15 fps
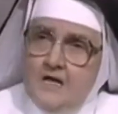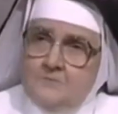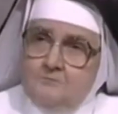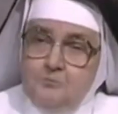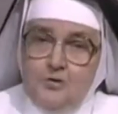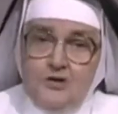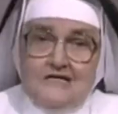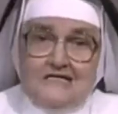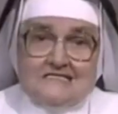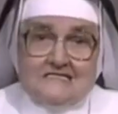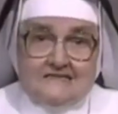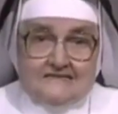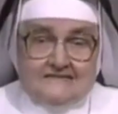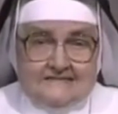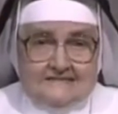
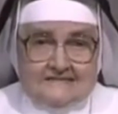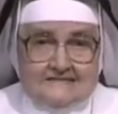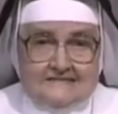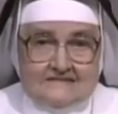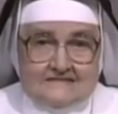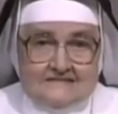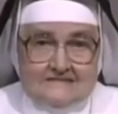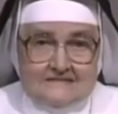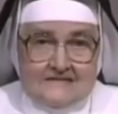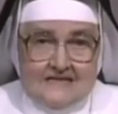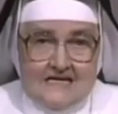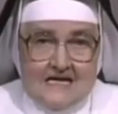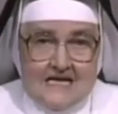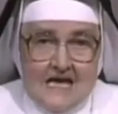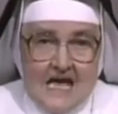bulletins.
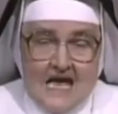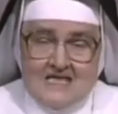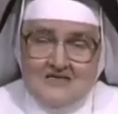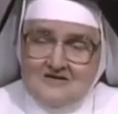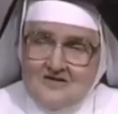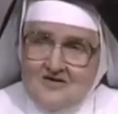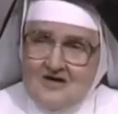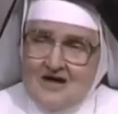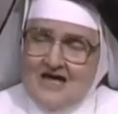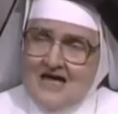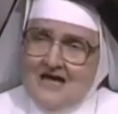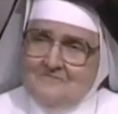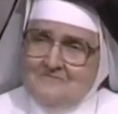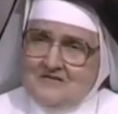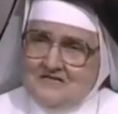And you know,
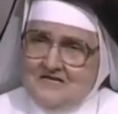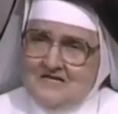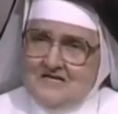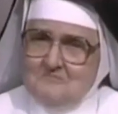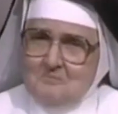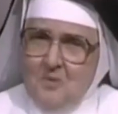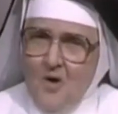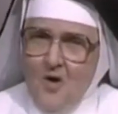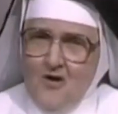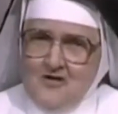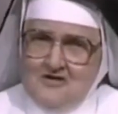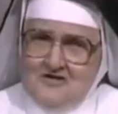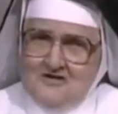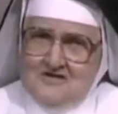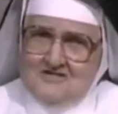I've been getting
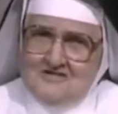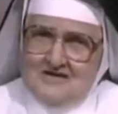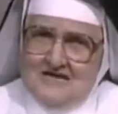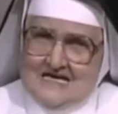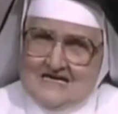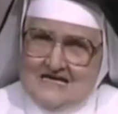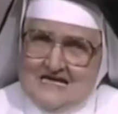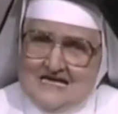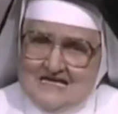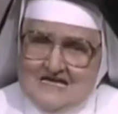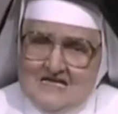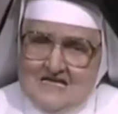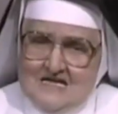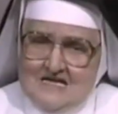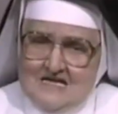bored lately
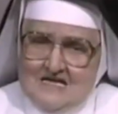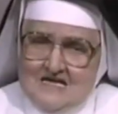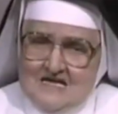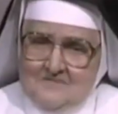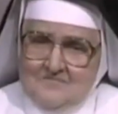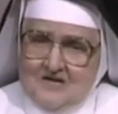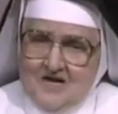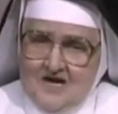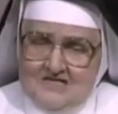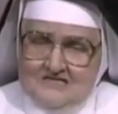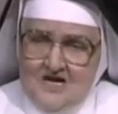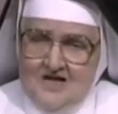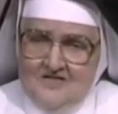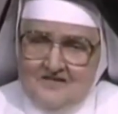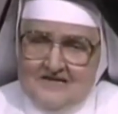because
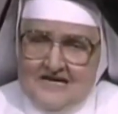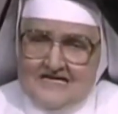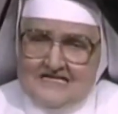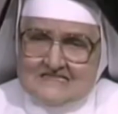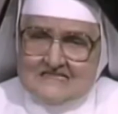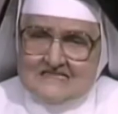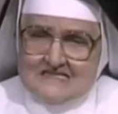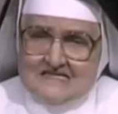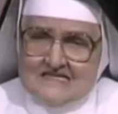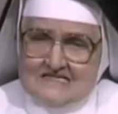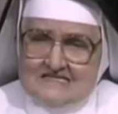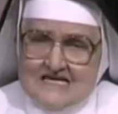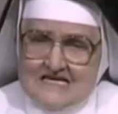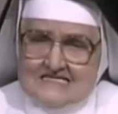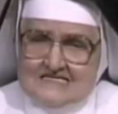all the nasty things
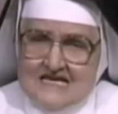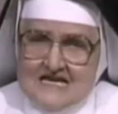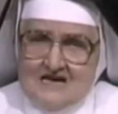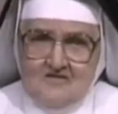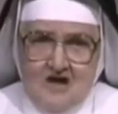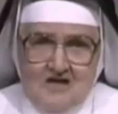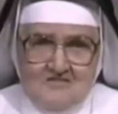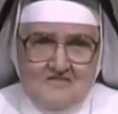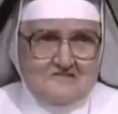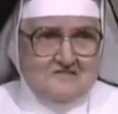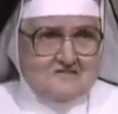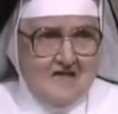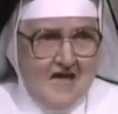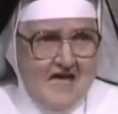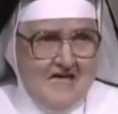I say are all the
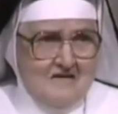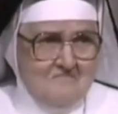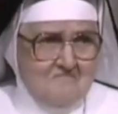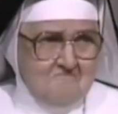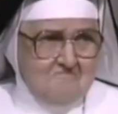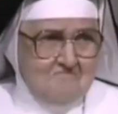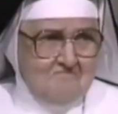same.